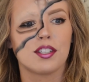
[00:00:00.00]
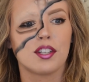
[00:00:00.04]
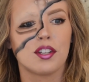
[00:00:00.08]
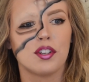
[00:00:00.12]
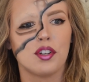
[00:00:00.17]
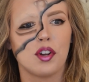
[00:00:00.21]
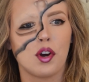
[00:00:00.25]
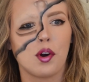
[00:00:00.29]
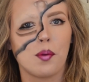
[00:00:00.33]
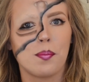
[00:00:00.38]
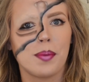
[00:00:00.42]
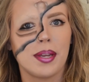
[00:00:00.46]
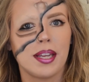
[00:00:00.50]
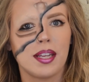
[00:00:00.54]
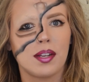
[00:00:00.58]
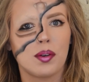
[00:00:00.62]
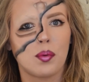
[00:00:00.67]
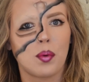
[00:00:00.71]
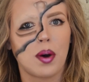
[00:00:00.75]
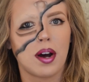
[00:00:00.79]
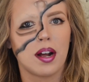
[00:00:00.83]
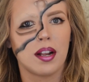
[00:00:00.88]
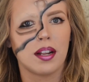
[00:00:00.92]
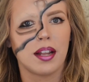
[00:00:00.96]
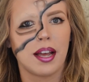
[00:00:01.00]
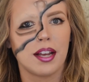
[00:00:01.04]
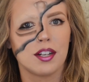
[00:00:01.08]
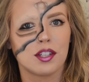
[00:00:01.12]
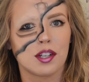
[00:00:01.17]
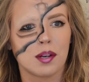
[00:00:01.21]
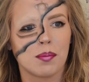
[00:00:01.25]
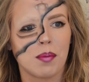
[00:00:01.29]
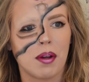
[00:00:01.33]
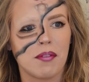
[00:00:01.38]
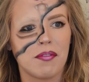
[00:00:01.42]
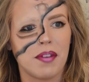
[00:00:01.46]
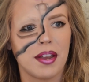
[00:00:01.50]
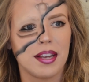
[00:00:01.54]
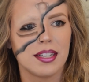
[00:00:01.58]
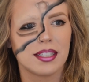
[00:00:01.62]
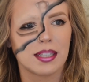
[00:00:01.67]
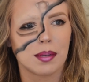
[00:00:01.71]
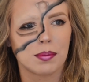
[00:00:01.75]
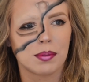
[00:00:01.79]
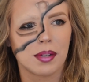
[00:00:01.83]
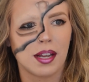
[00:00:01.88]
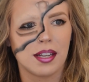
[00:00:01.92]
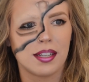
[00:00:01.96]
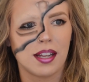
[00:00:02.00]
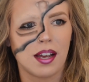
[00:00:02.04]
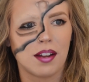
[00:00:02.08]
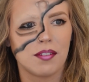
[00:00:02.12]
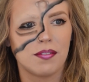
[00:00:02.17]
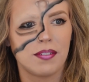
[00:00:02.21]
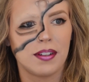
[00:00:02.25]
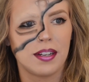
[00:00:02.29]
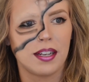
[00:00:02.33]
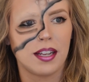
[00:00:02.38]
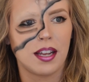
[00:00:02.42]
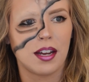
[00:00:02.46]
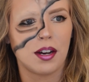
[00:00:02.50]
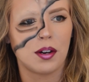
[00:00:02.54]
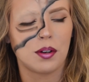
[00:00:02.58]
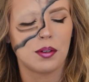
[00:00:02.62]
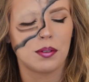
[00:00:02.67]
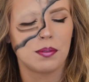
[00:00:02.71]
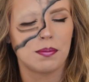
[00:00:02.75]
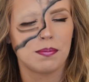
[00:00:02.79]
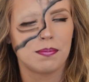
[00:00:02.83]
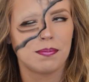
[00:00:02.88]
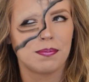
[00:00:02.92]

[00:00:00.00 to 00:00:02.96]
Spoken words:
to know me while I turn my face upside down video.